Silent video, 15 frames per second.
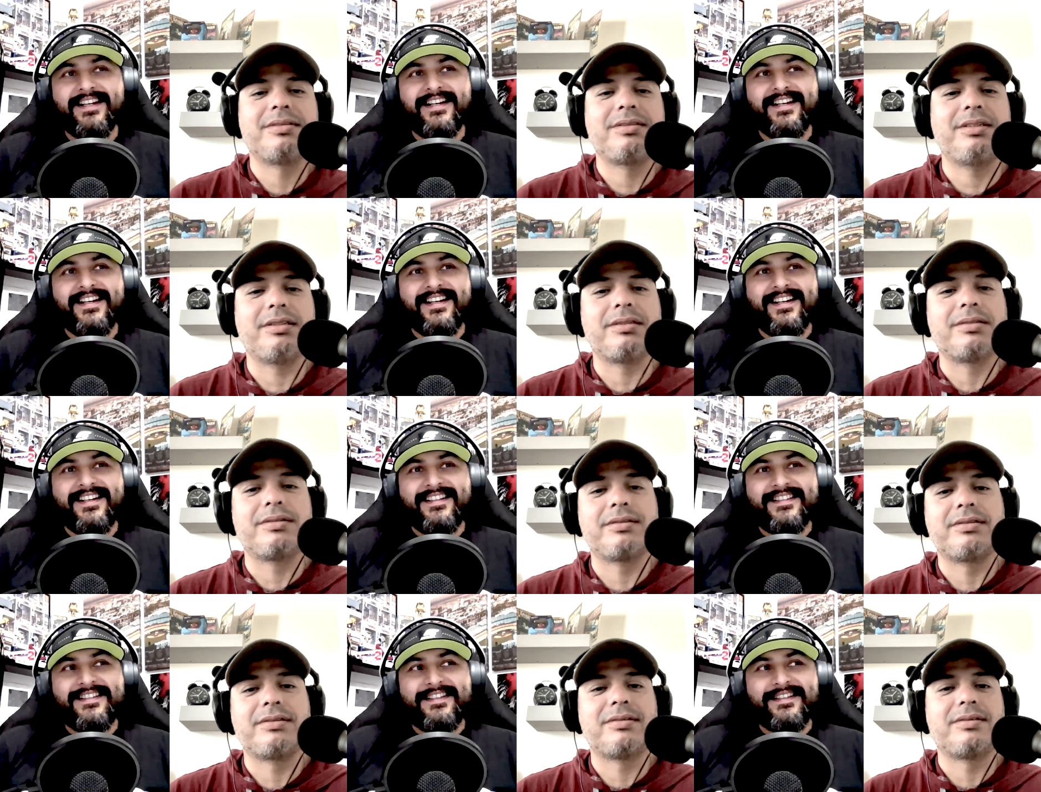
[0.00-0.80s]
Speaker 1: yeah
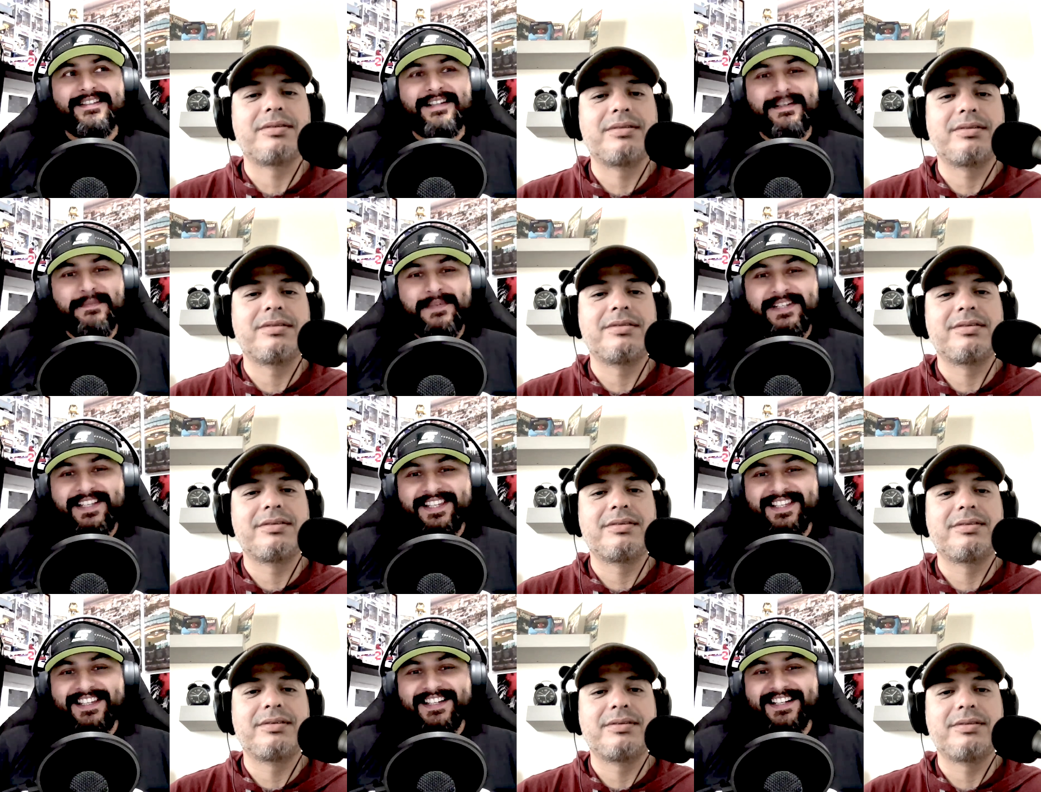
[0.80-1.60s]
so I'm
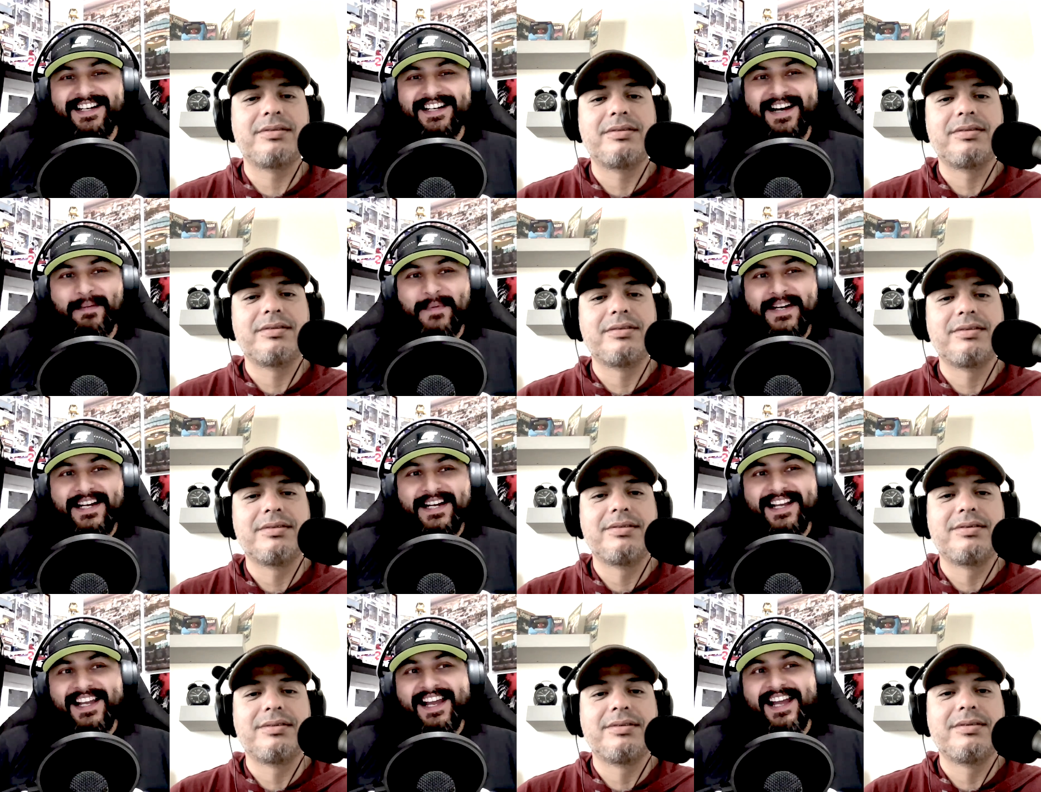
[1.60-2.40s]
with you, but
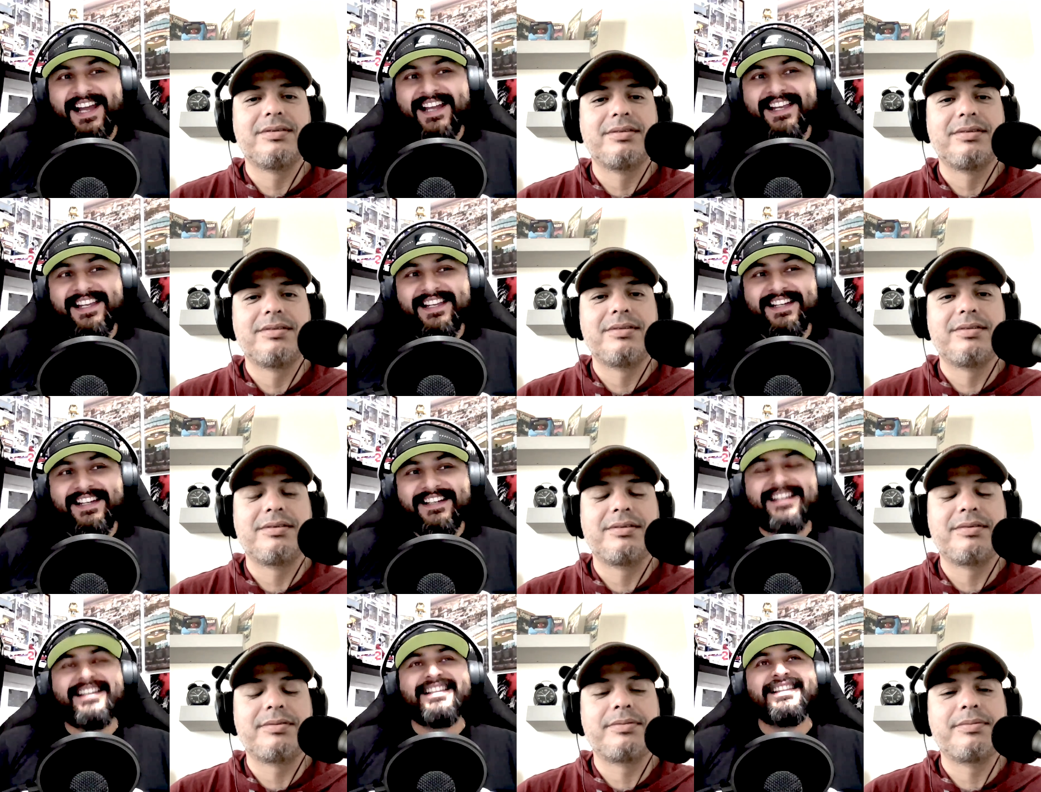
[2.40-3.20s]
I,
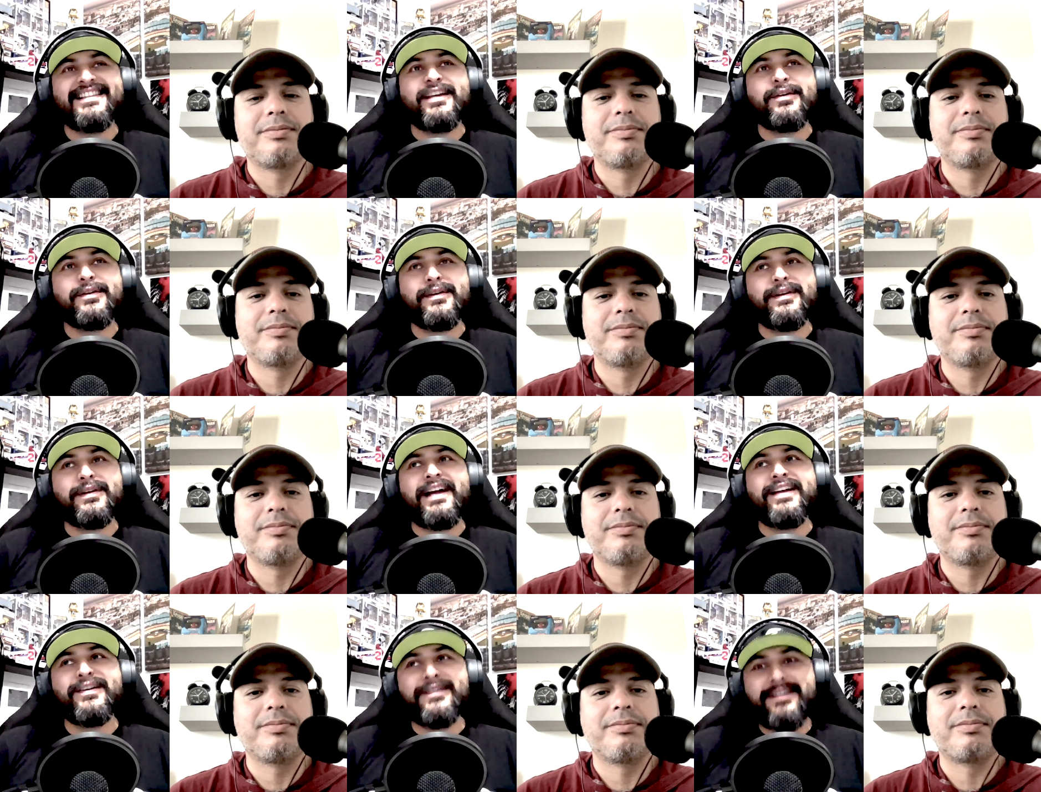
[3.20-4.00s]
I they were
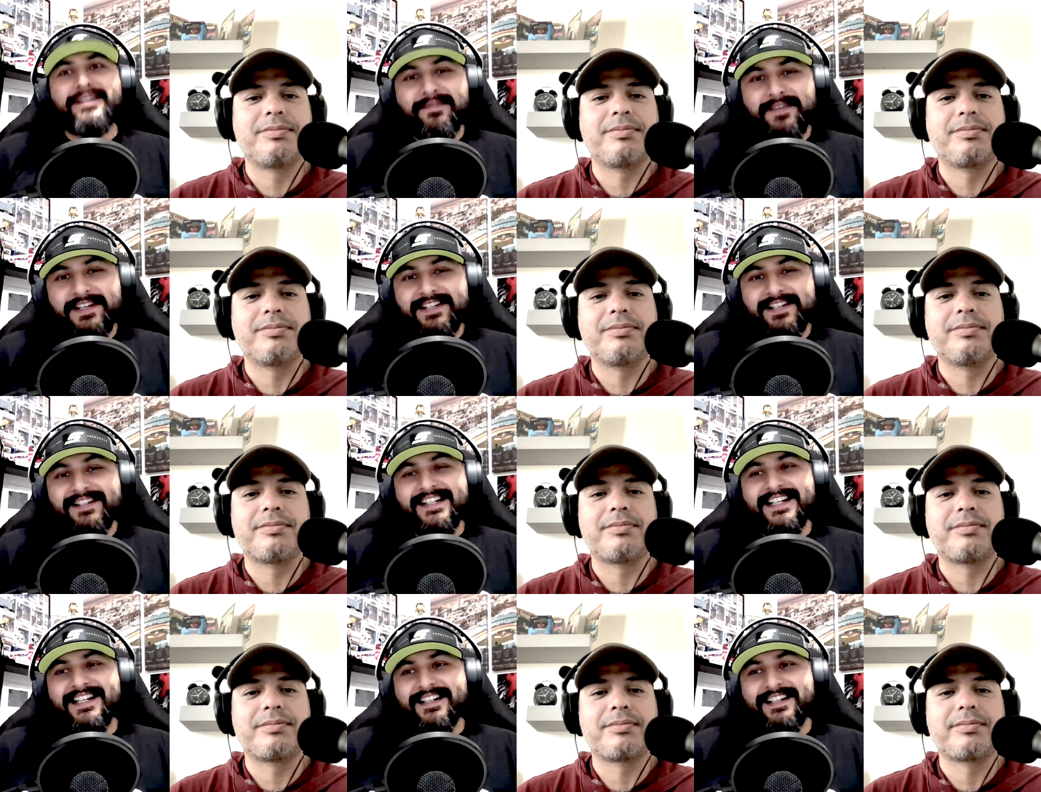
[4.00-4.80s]
I only figured
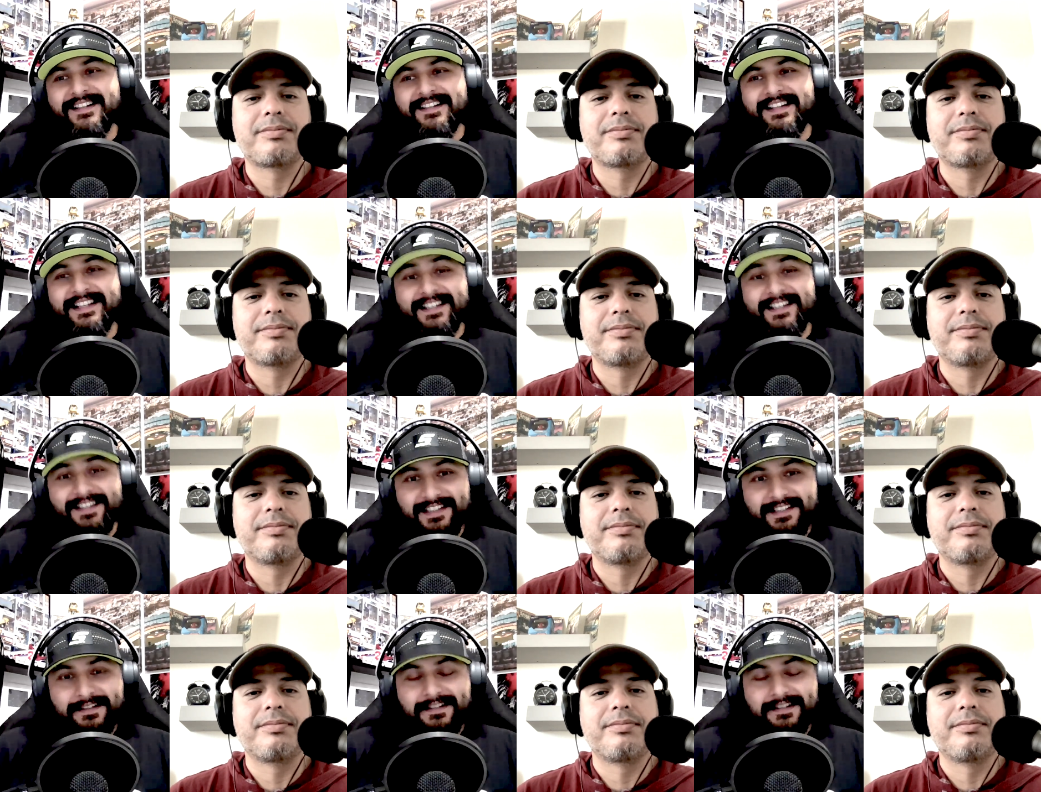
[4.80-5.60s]
it out
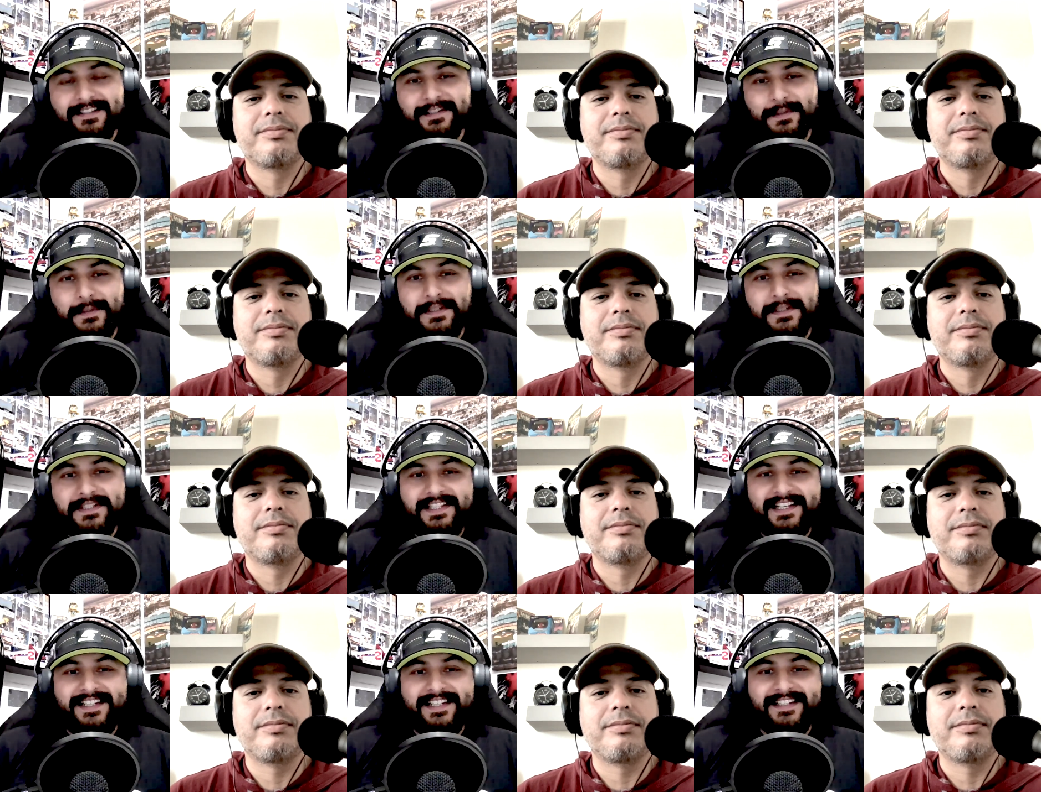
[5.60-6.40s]
literally towards
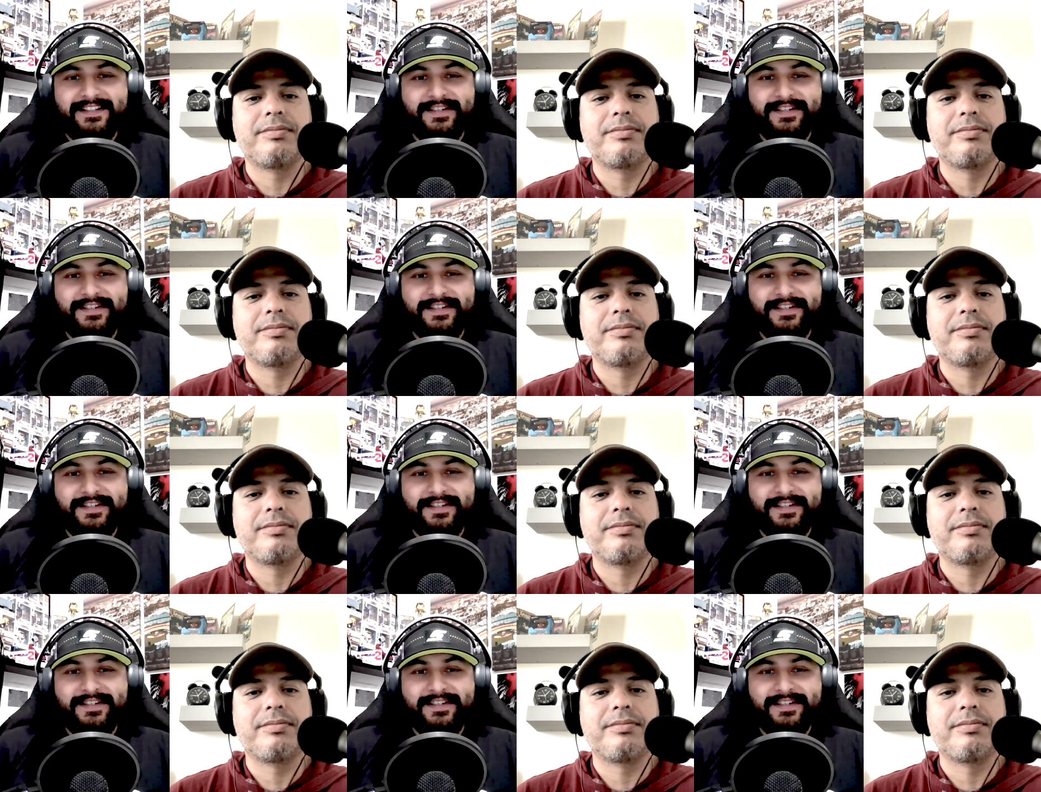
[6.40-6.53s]
the end